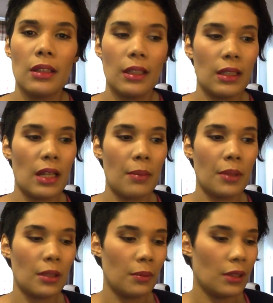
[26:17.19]
ended up
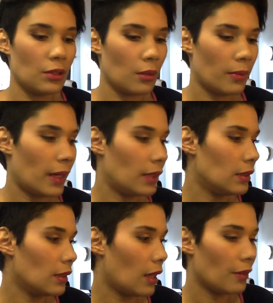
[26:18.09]
not being so bad
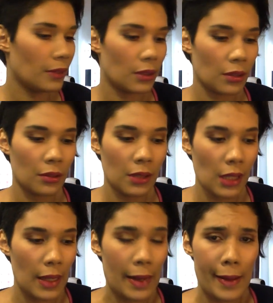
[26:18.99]
after all.
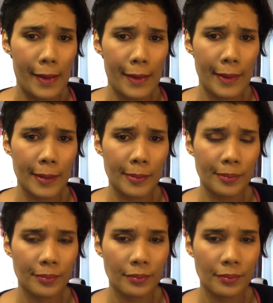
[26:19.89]
Um,